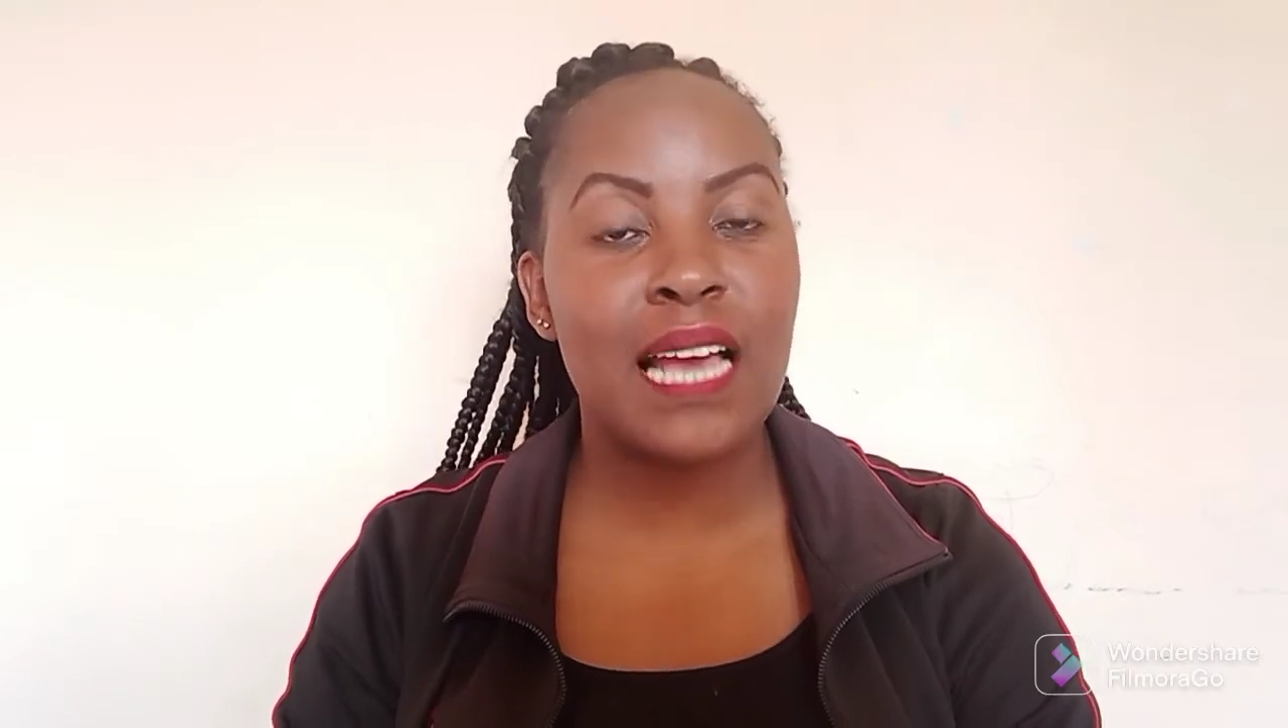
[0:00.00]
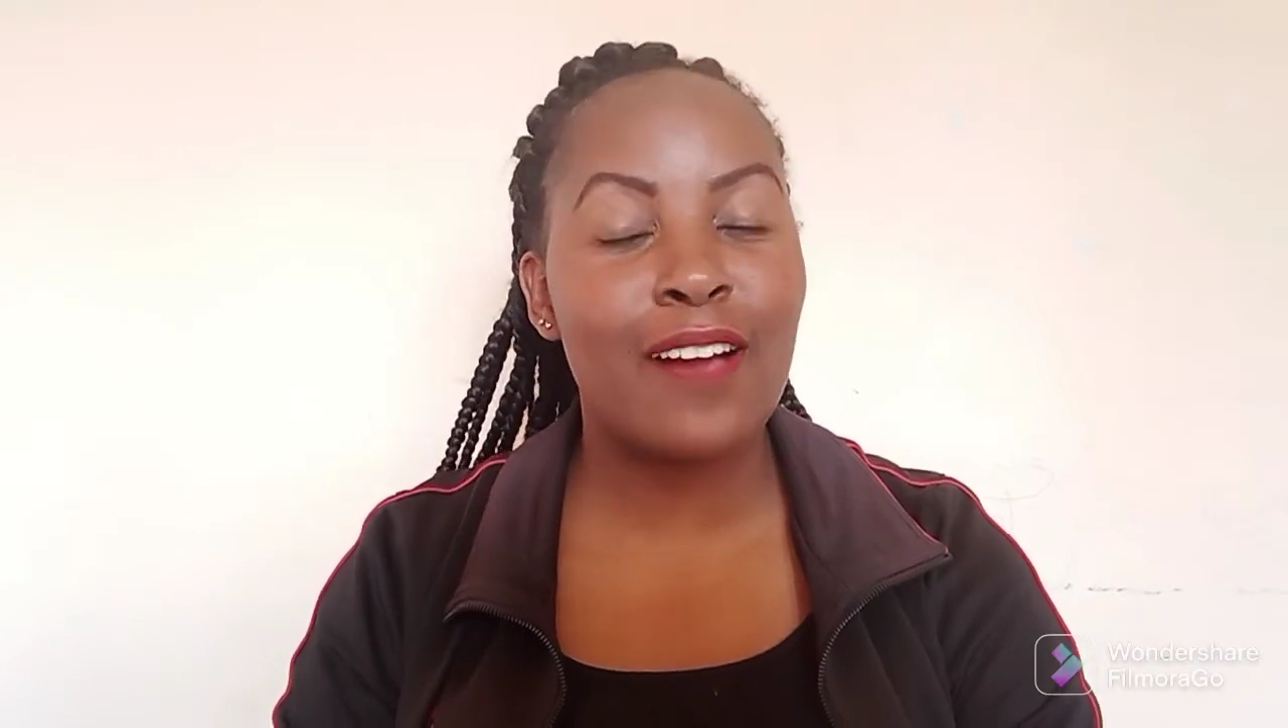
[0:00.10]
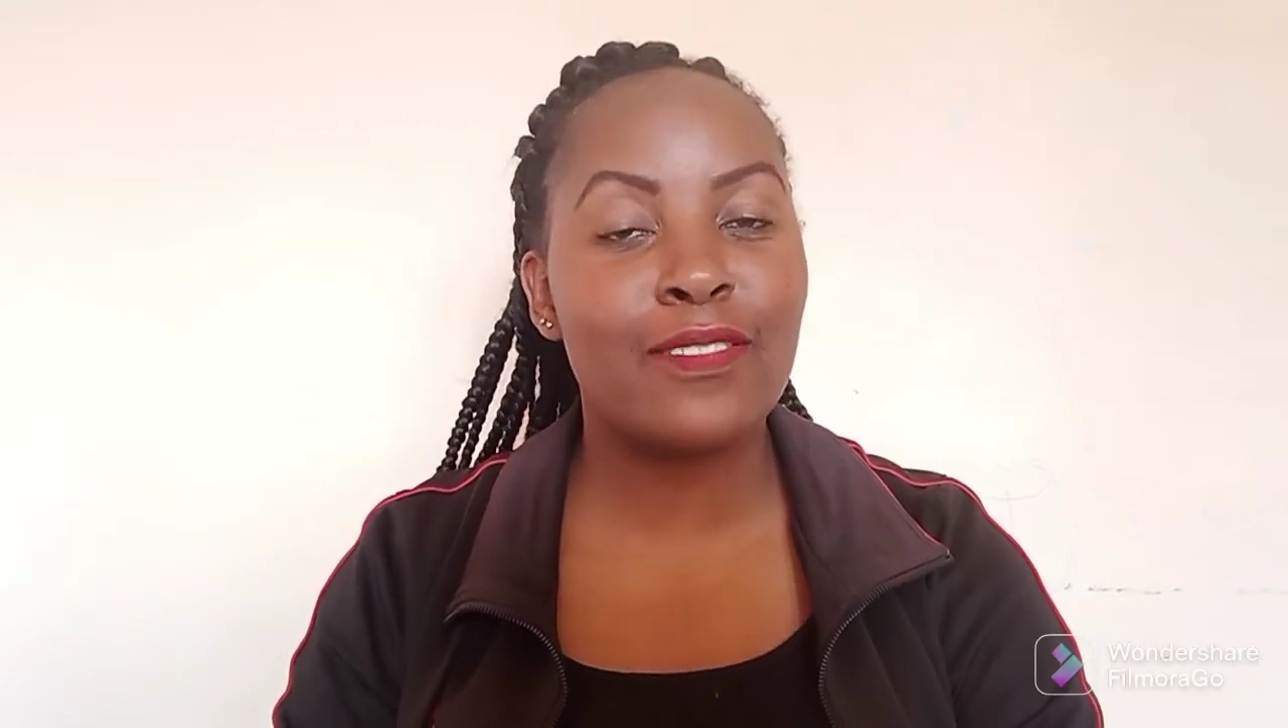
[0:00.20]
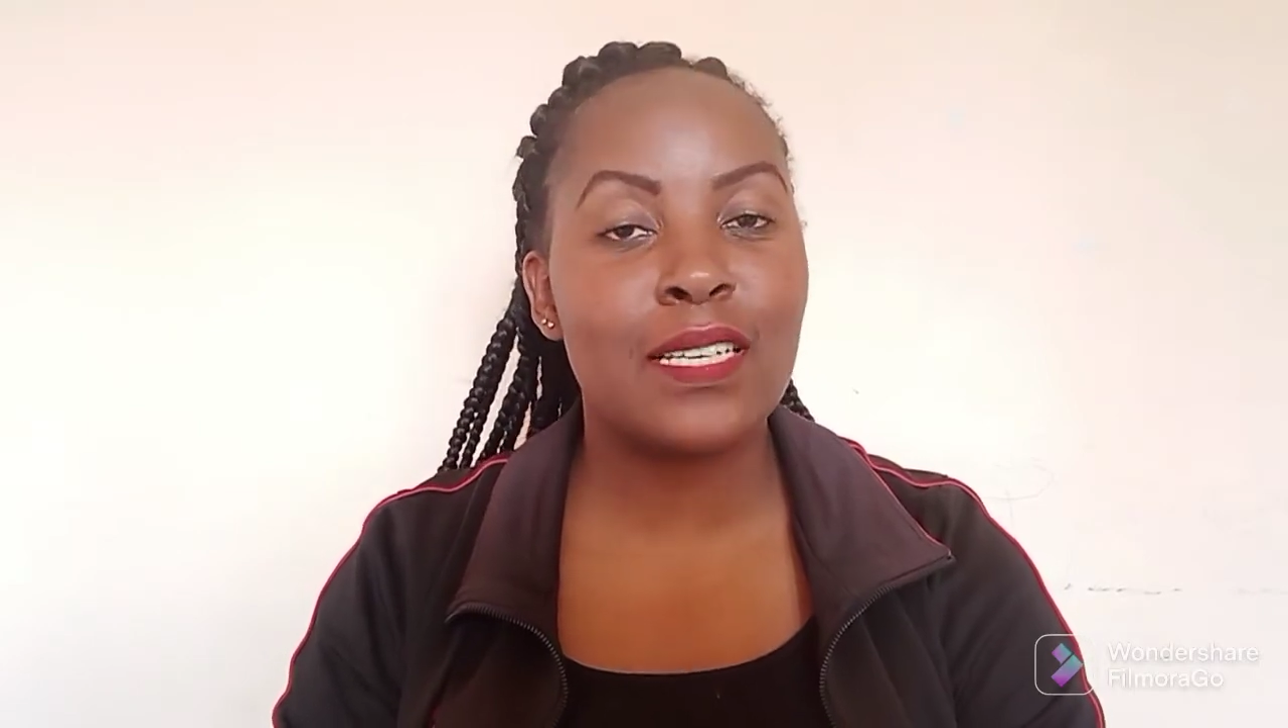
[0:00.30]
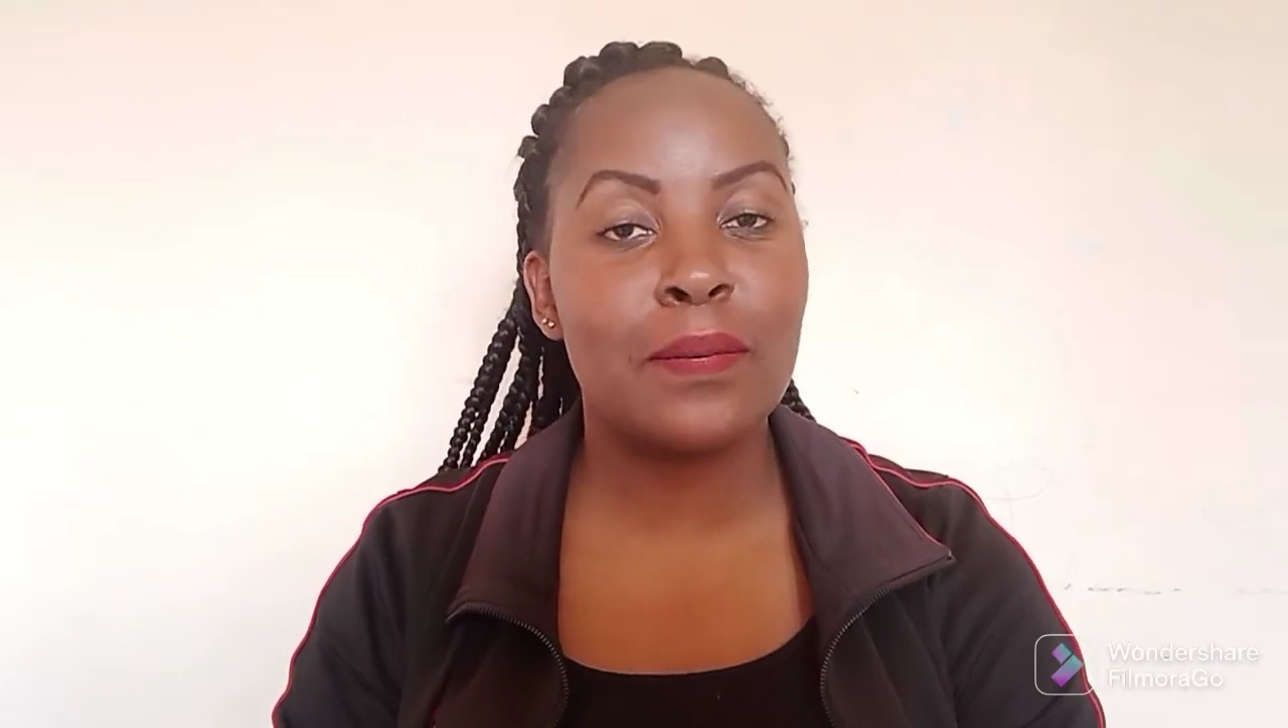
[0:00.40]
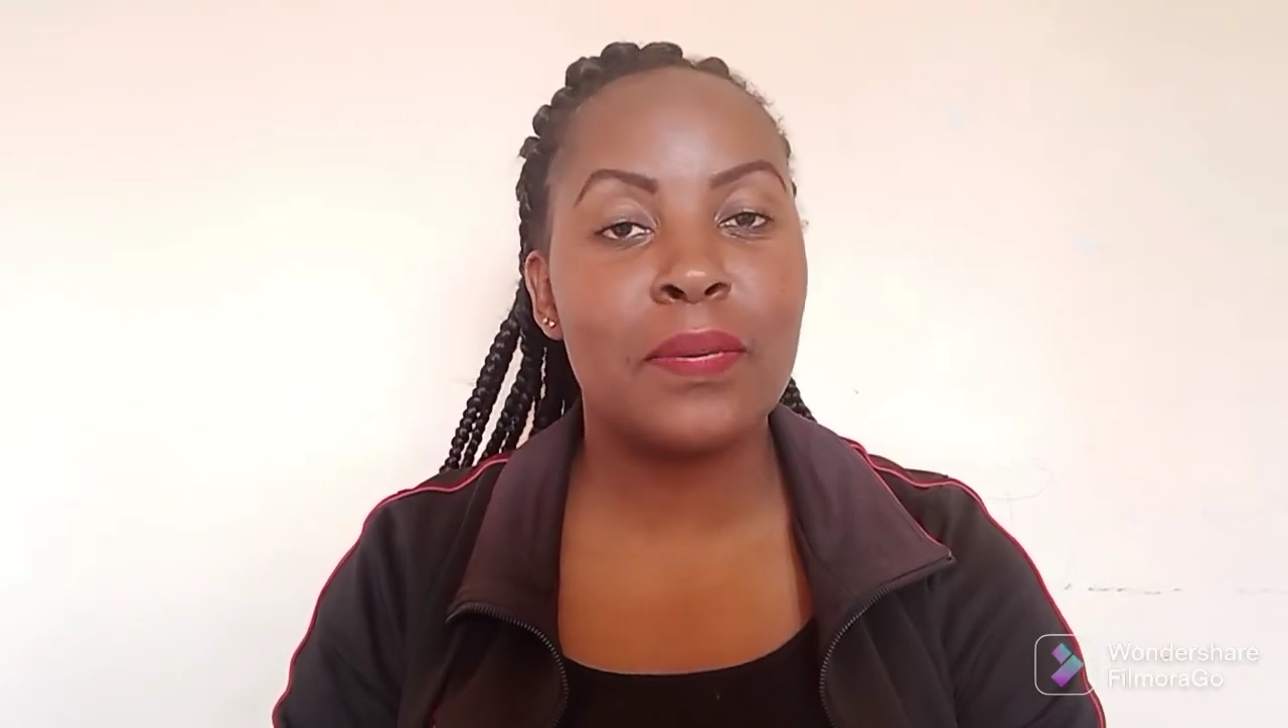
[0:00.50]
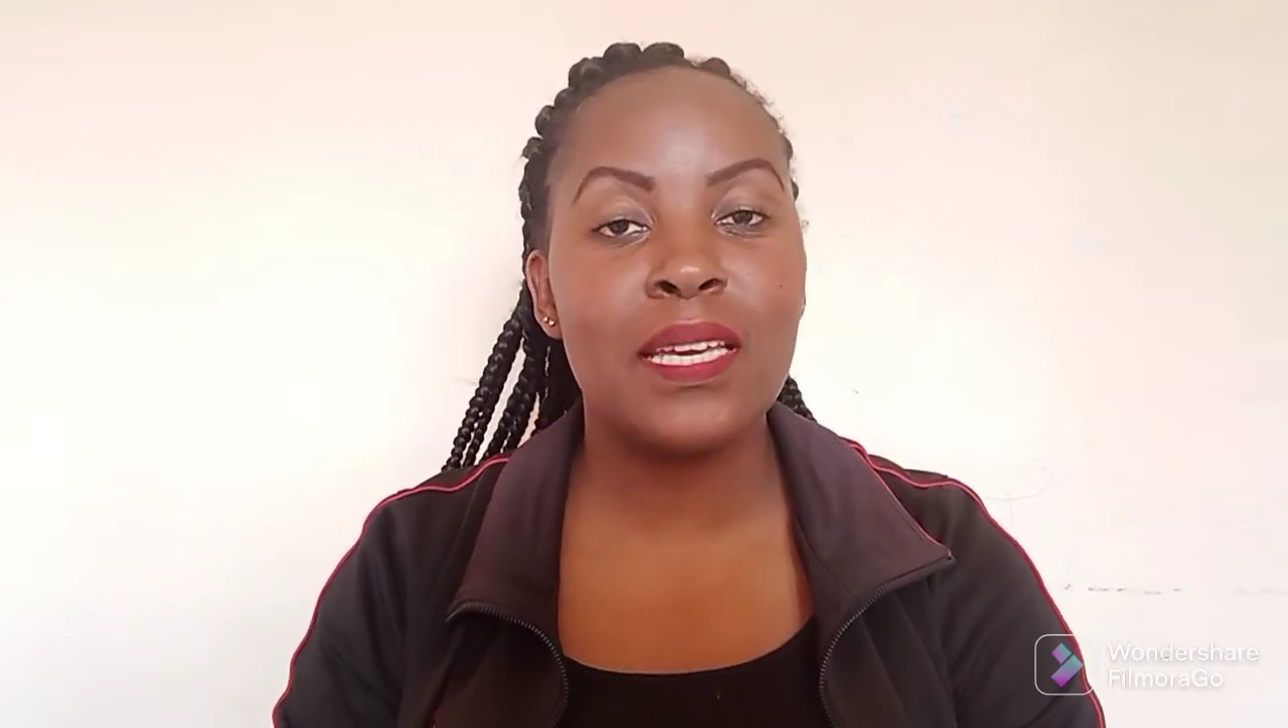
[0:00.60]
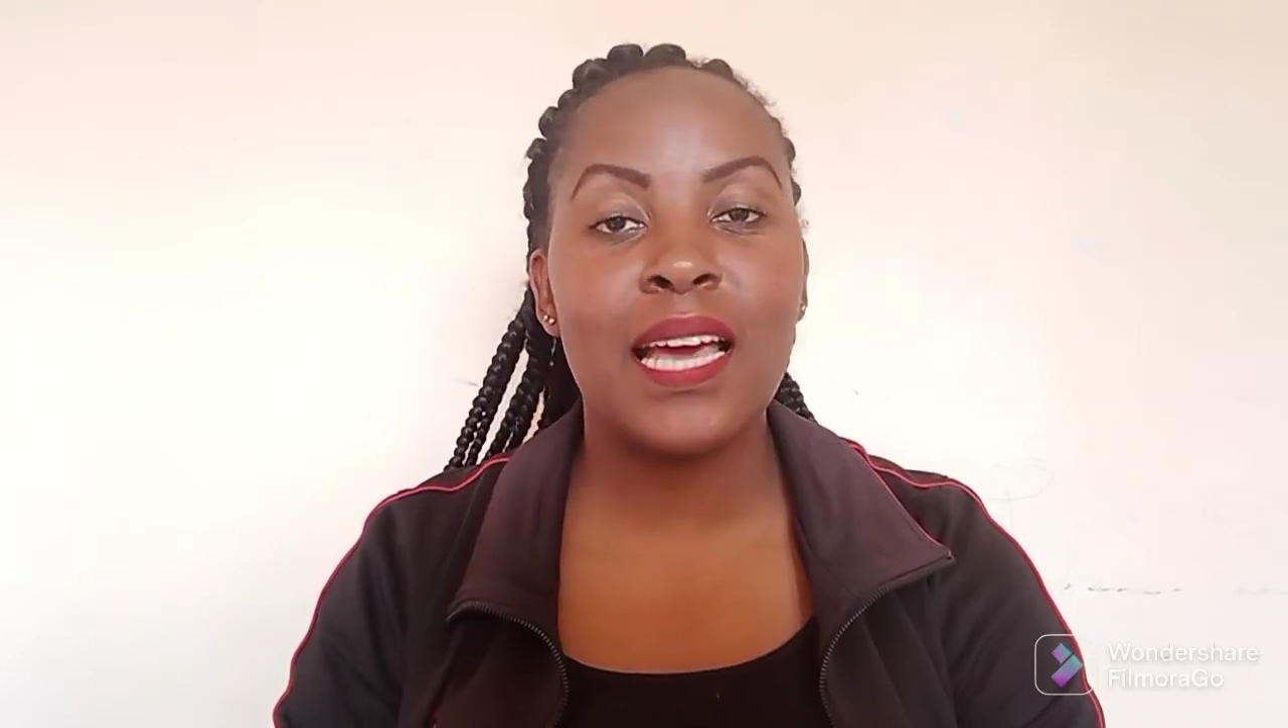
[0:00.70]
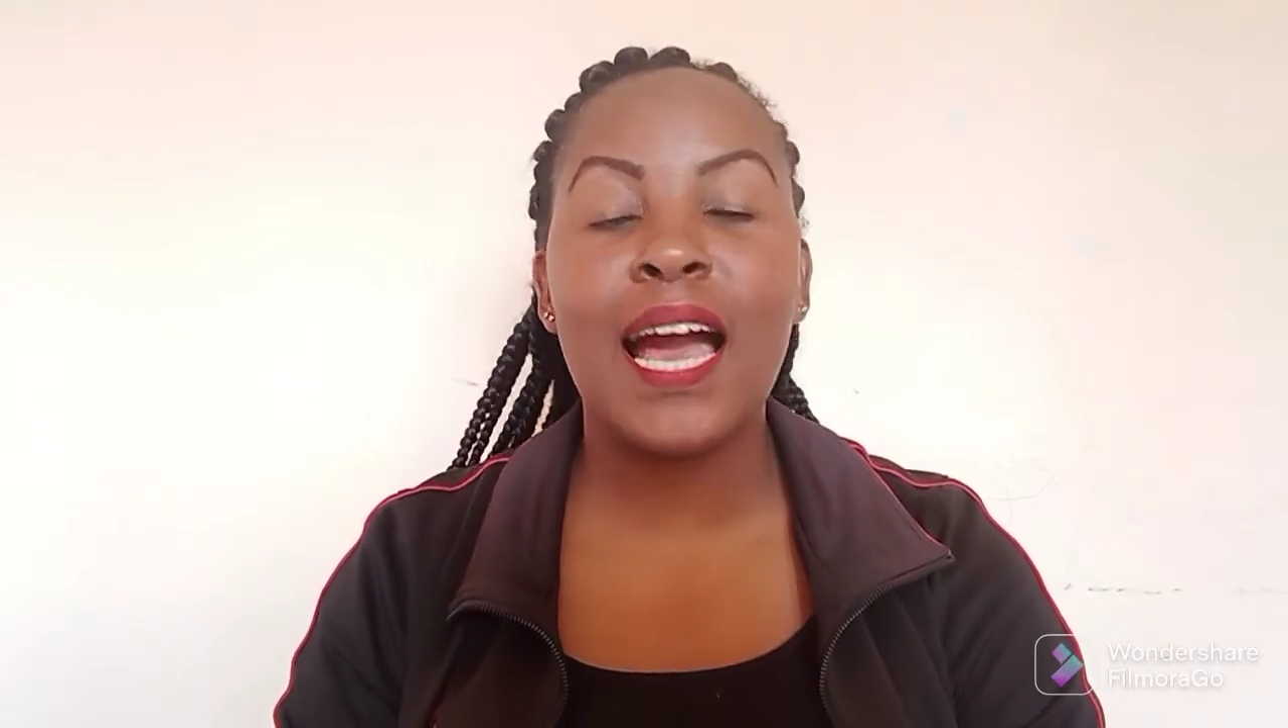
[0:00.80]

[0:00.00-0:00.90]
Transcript: after me